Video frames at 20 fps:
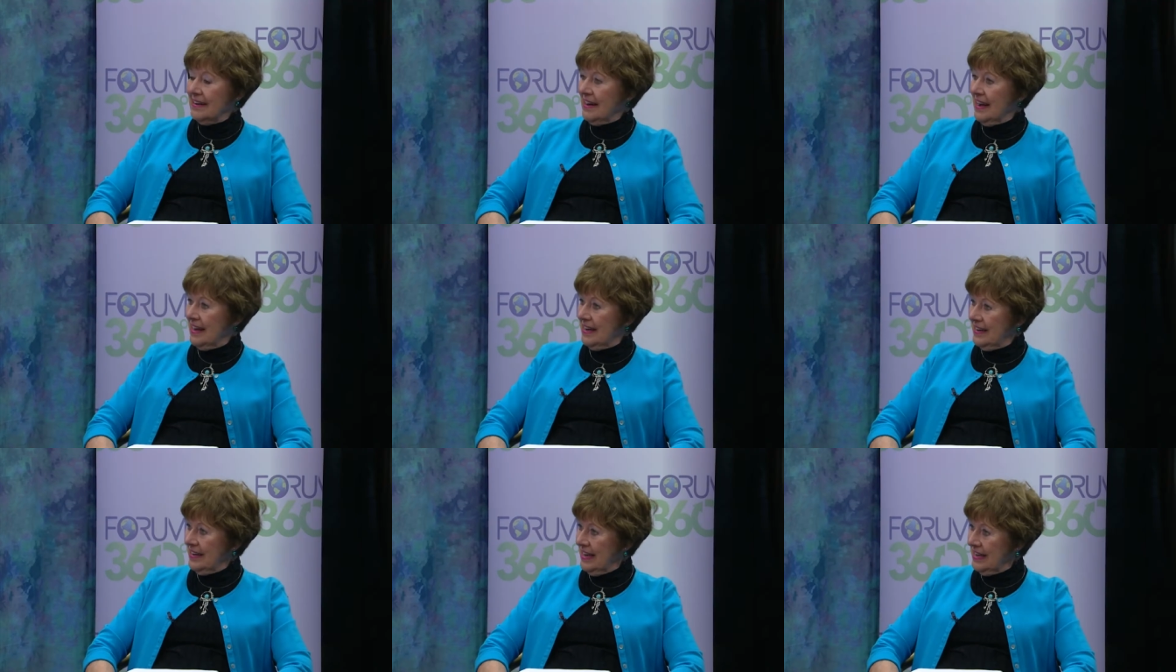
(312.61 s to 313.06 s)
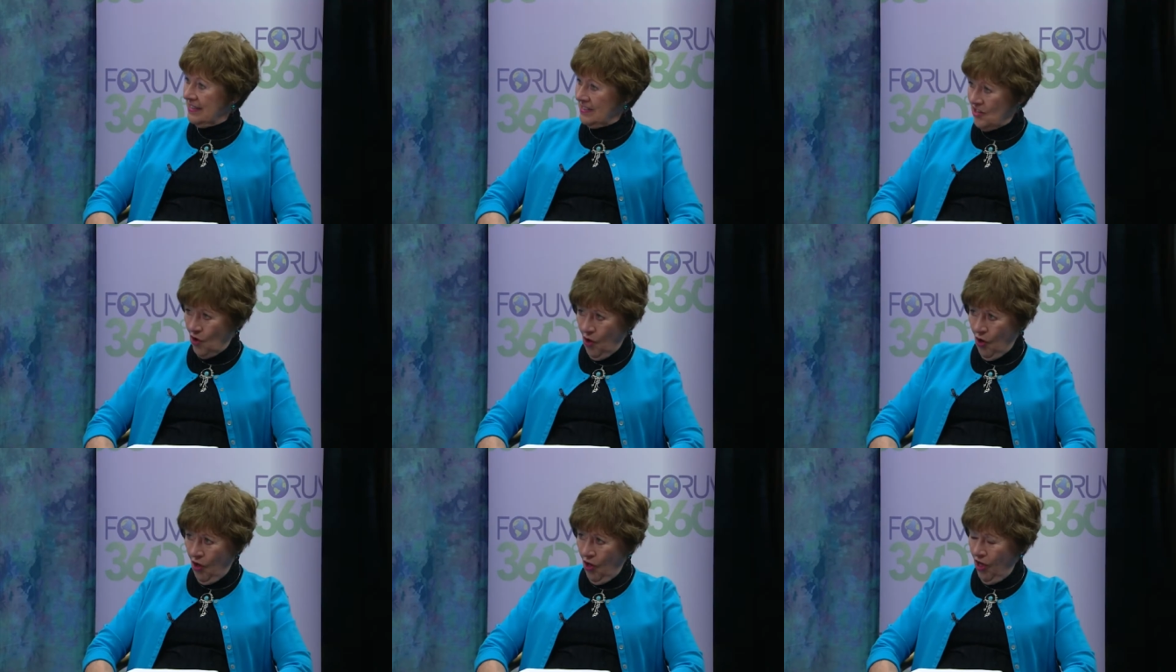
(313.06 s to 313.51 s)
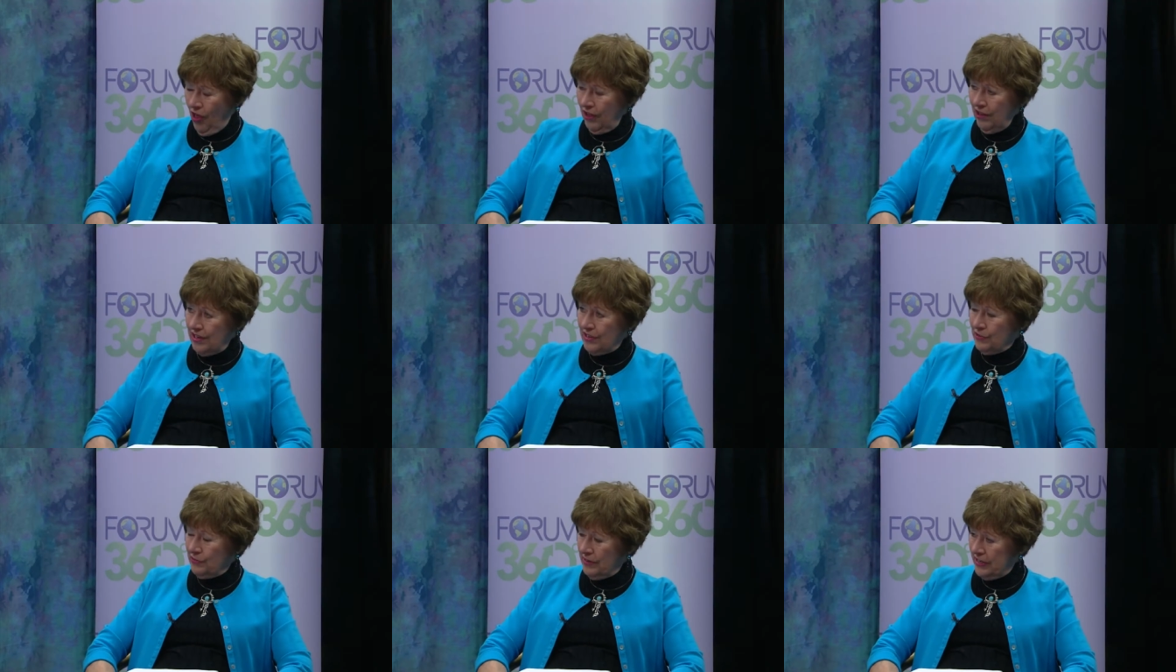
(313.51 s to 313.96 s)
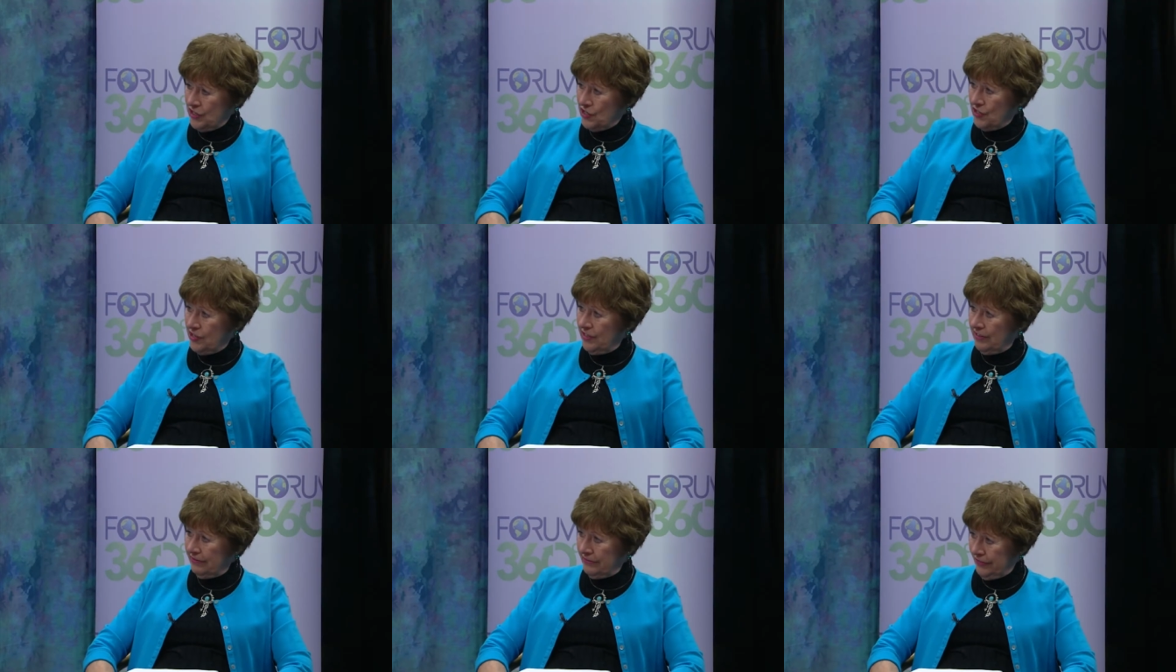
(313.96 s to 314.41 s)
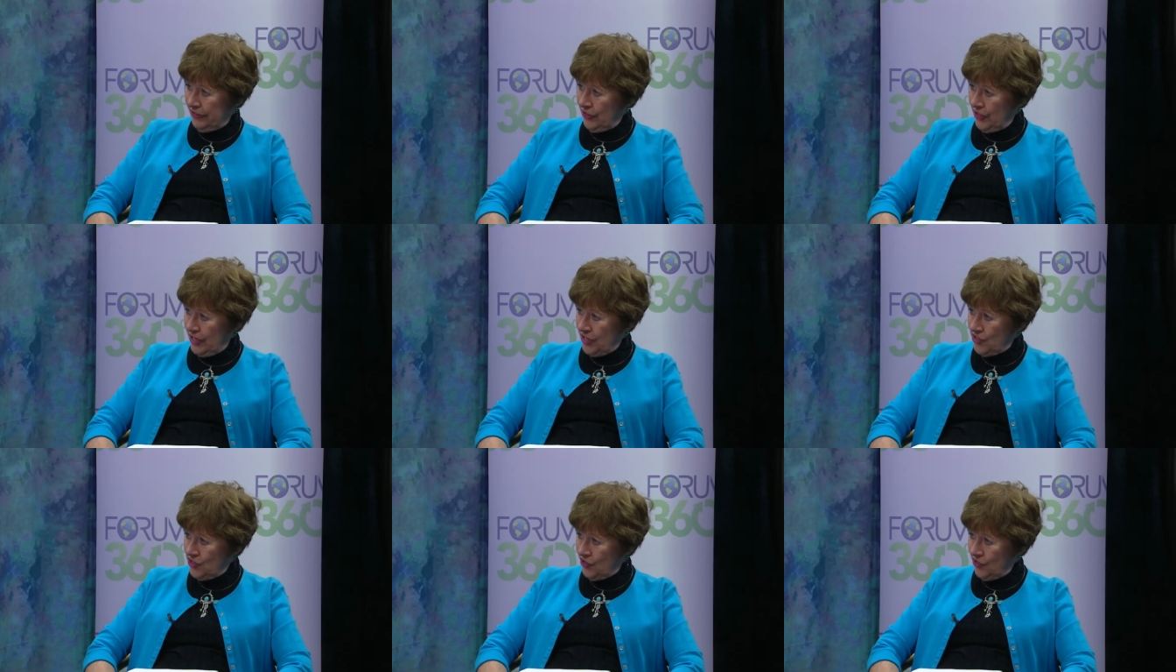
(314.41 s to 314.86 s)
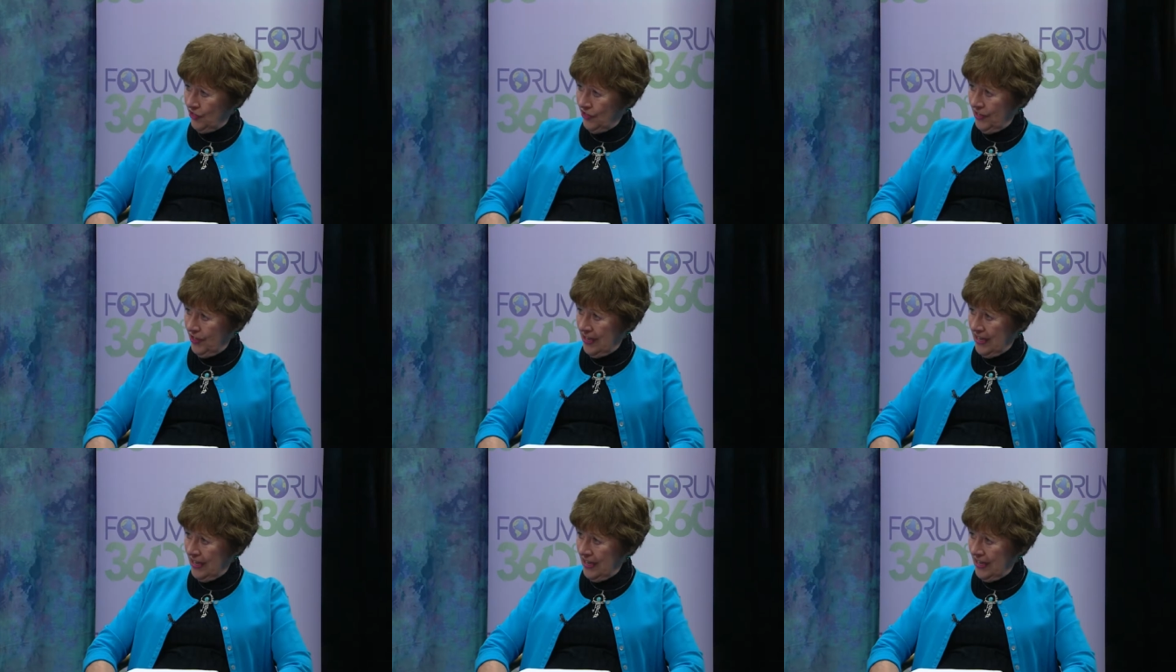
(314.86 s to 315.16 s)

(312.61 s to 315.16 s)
it is all original furniture?